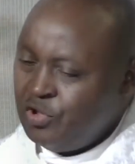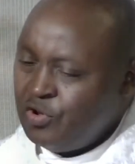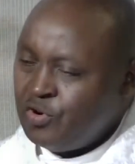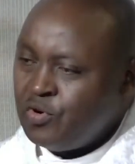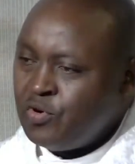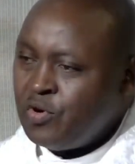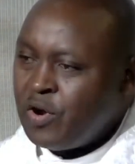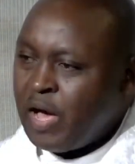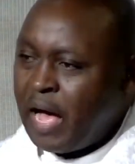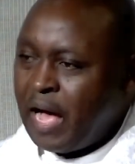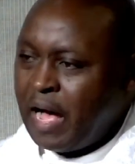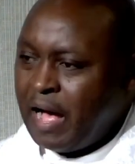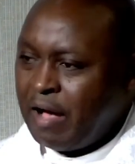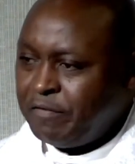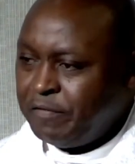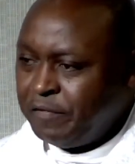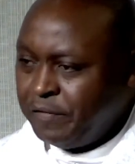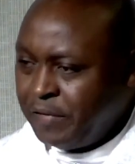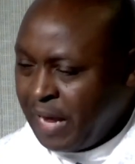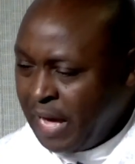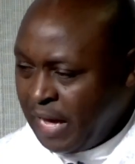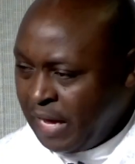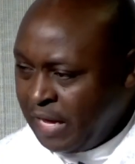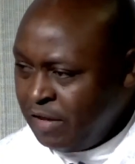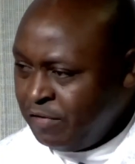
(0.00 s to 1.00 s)
you'll have
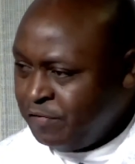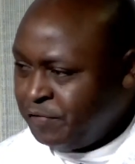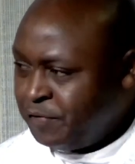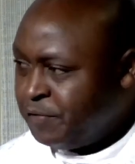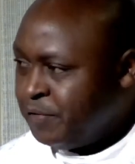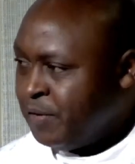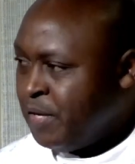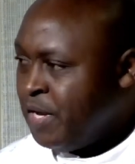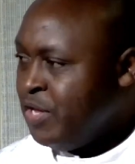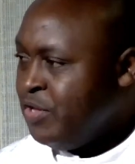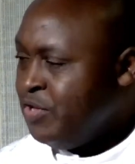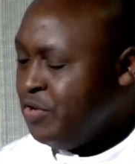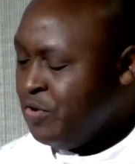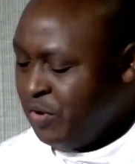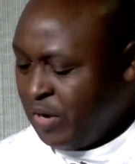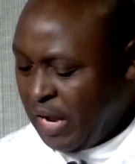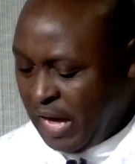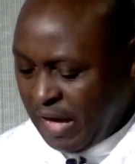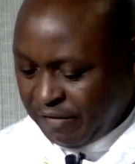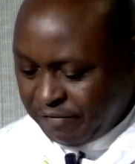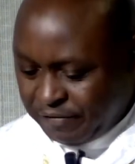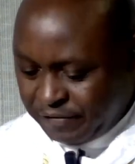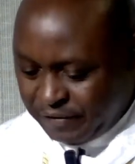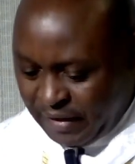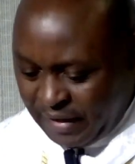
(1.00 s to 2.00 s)
life, you'll
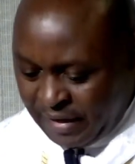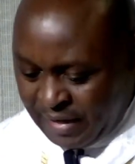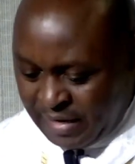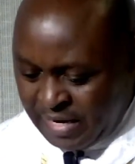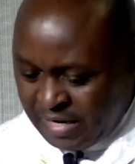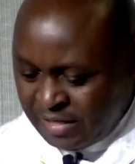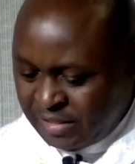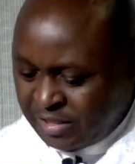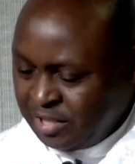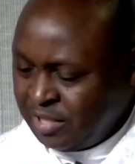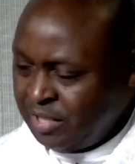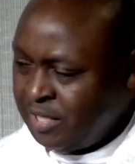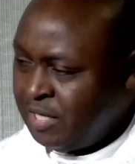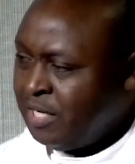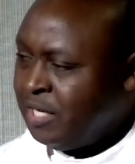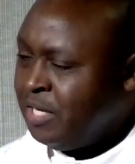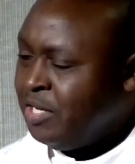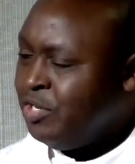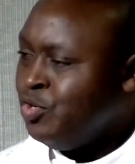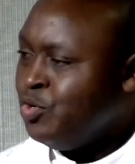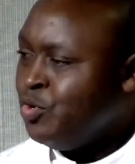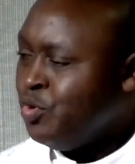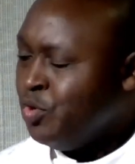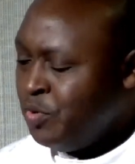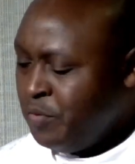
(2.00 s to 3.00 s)
have
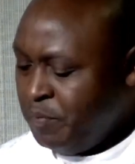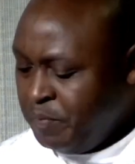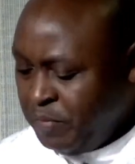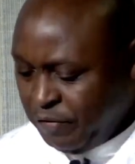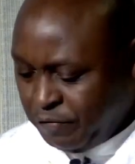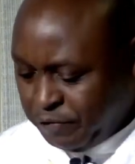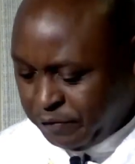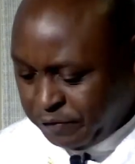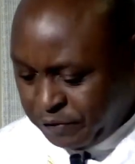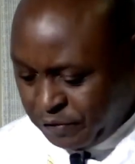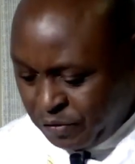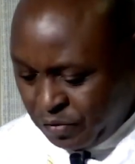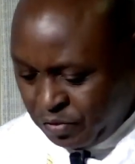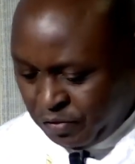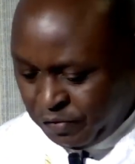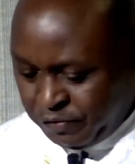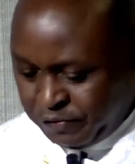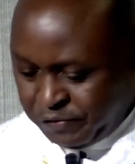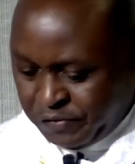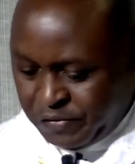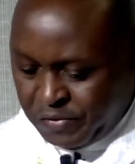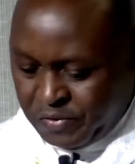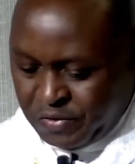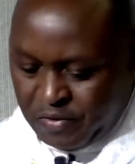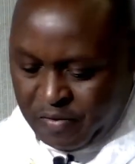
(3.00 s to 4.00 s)
energy, you'll be
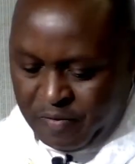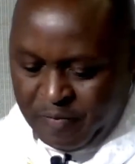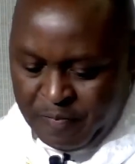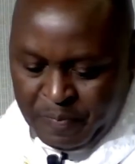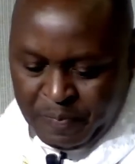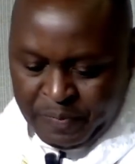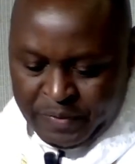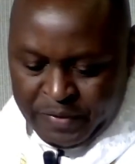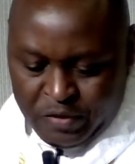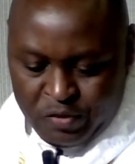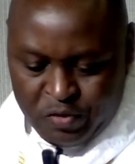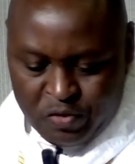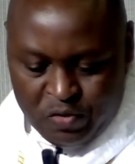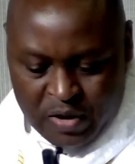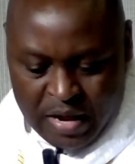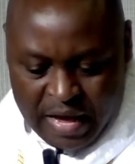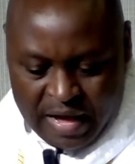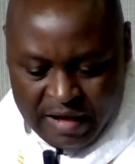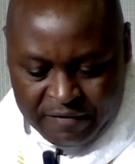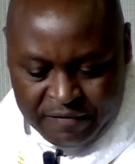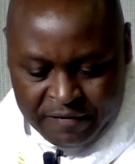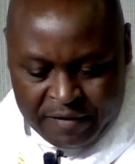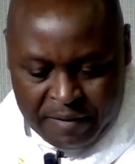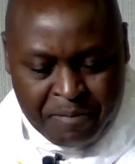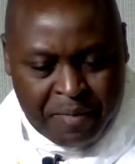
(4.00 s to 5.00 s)
fruitful, you'll
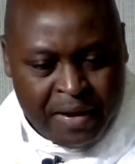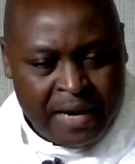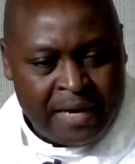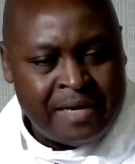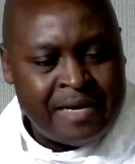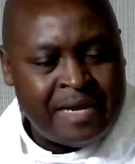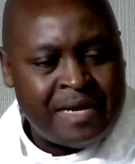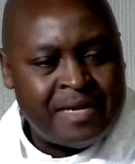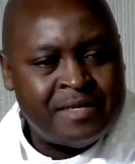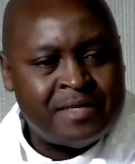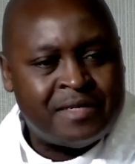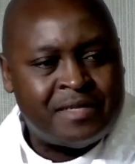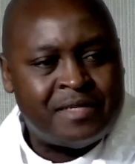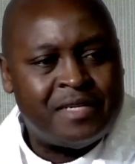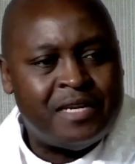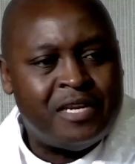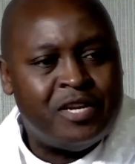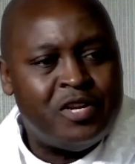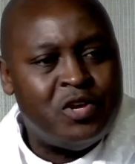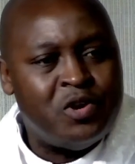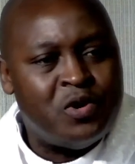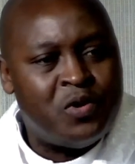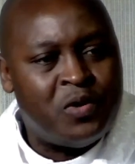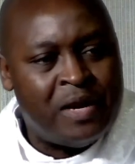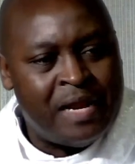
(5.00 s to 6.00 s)
have abundance
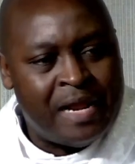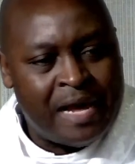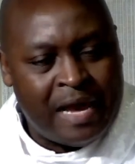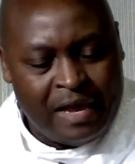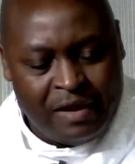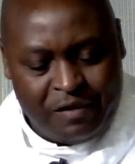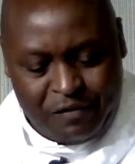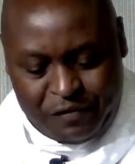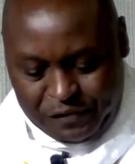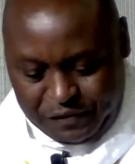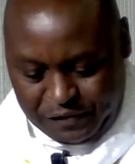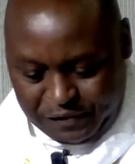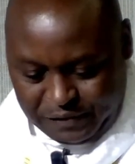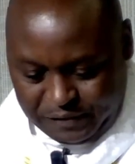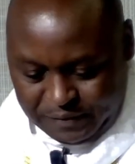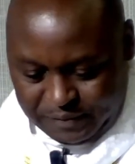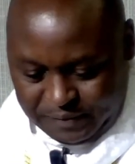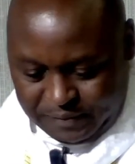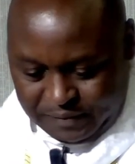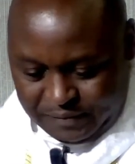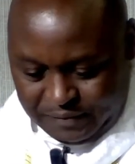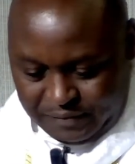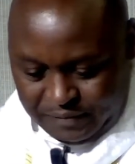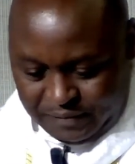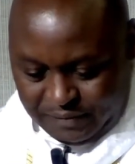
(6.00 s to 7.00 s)
in your life.
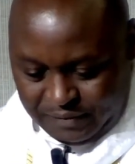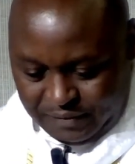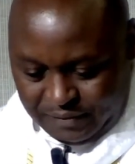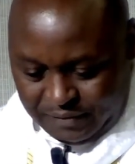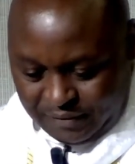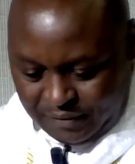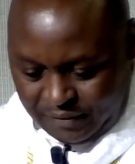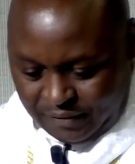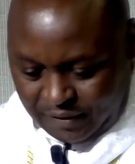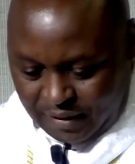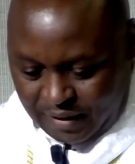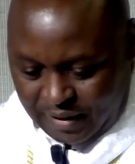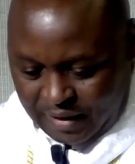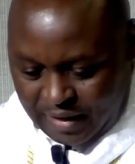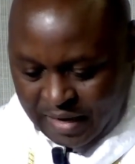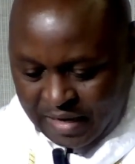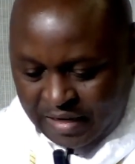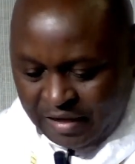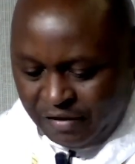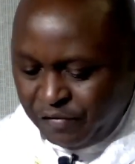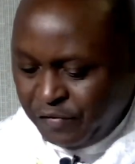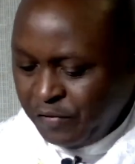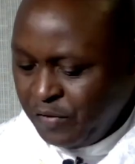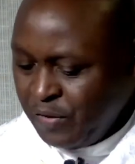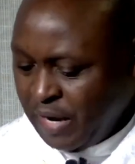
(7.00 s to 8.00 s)

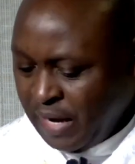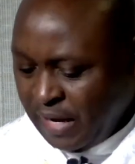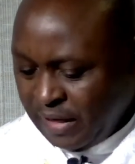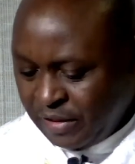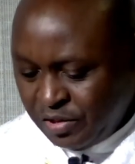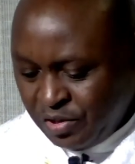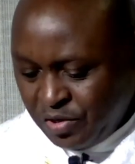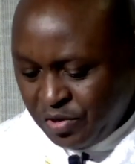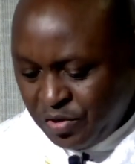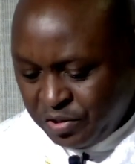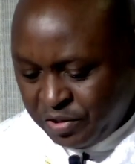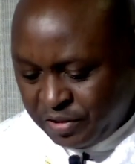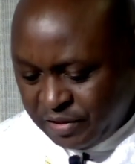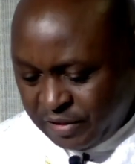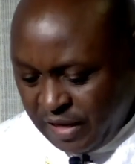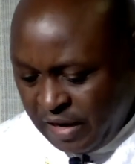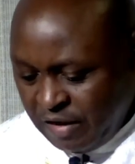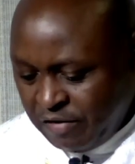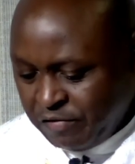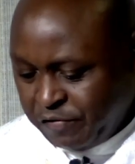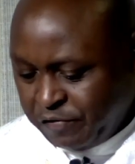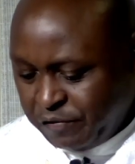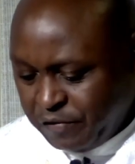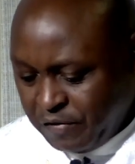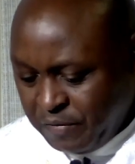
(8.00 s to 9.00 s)
And if you cut
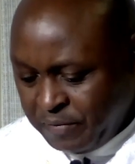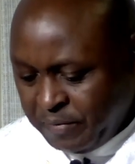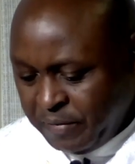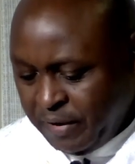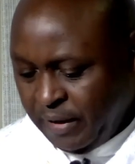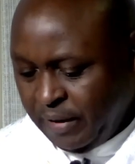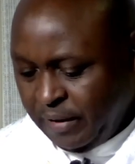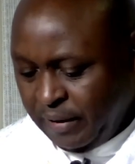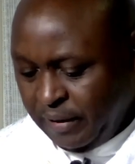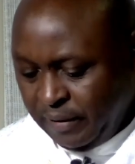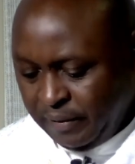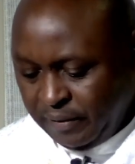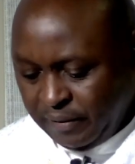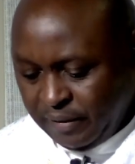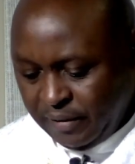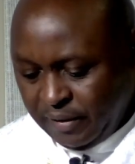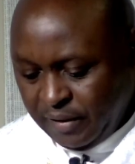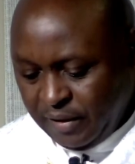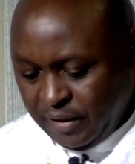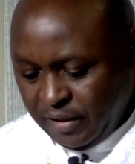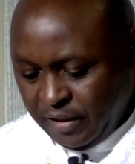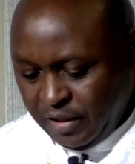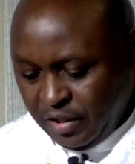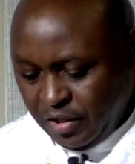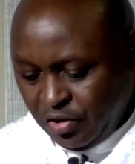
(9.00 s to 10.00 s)
yourself from me,
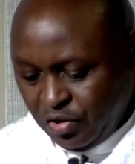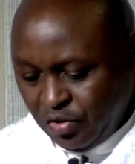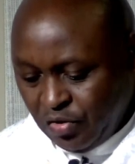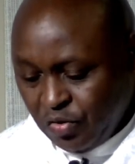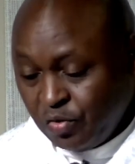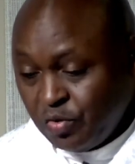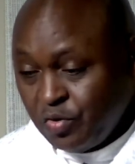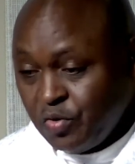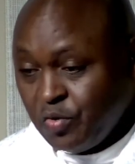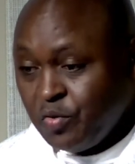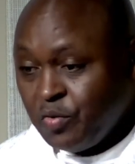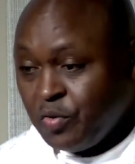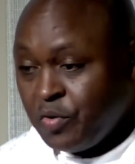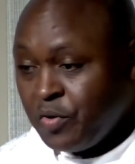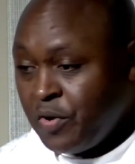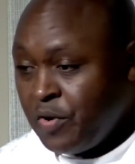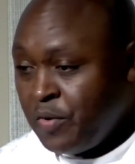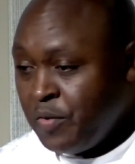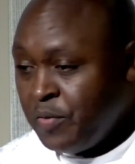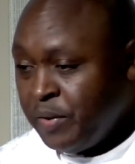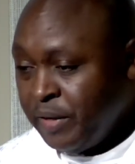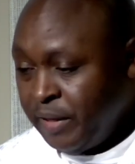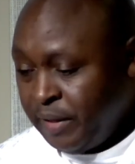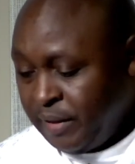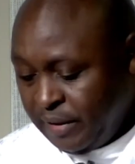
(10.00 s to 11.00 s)
you will
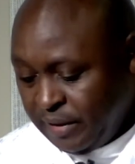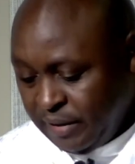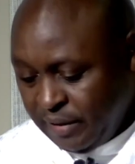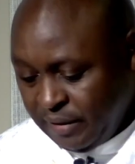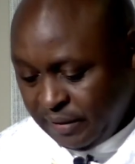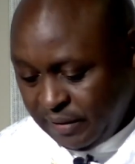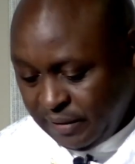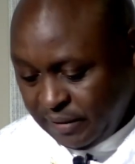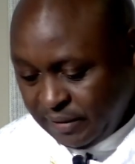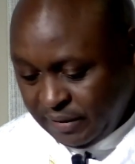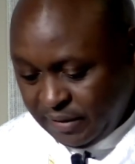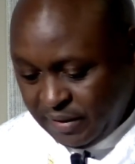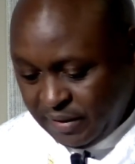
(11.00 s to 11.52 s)
grow weak.